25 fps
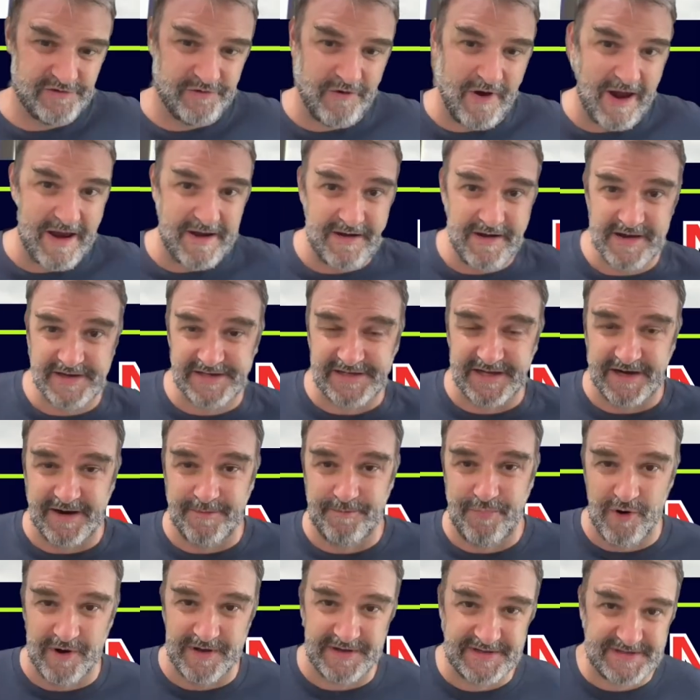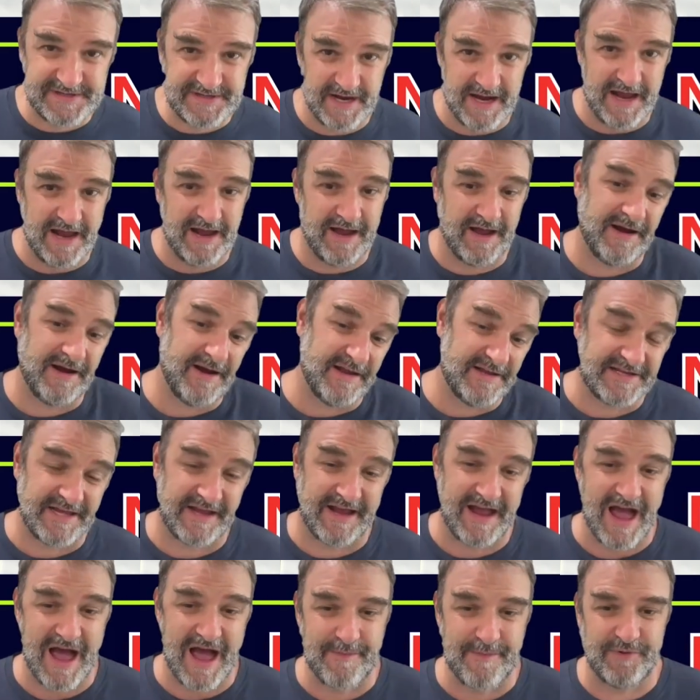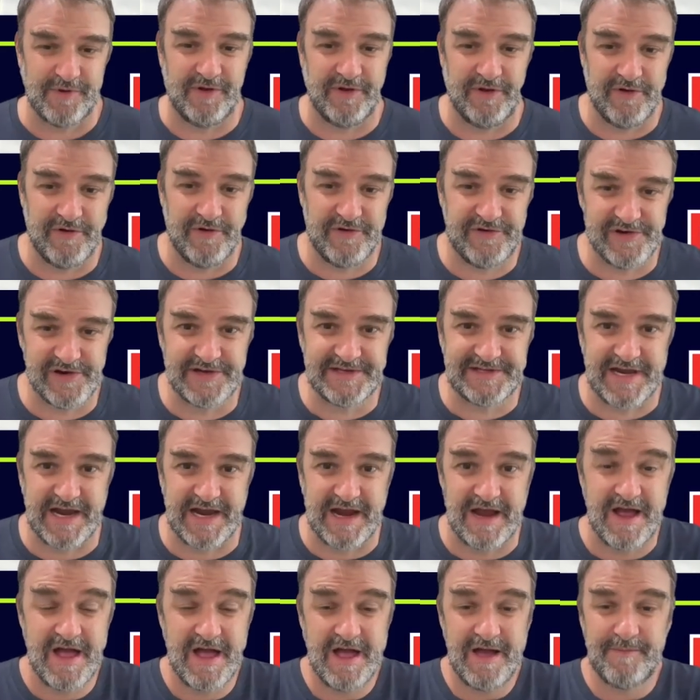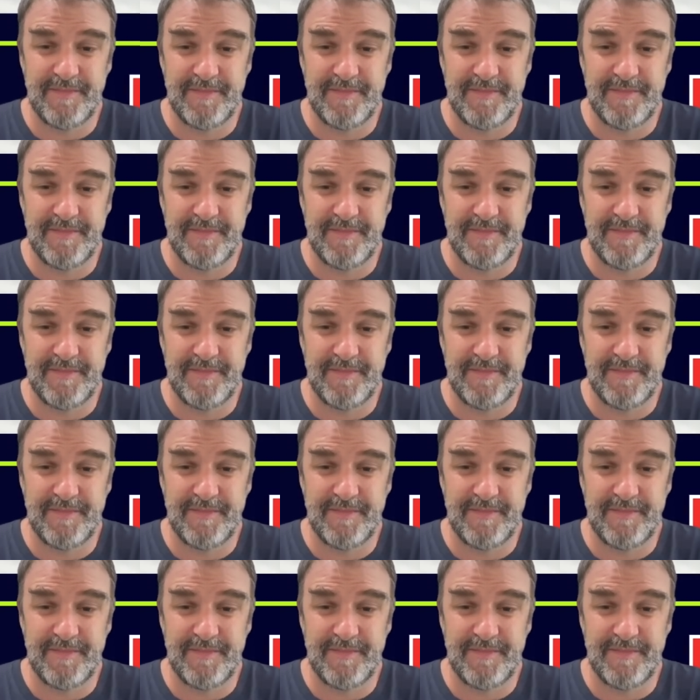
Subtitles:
Trenton is an important city, and it's the capital of New Jersey,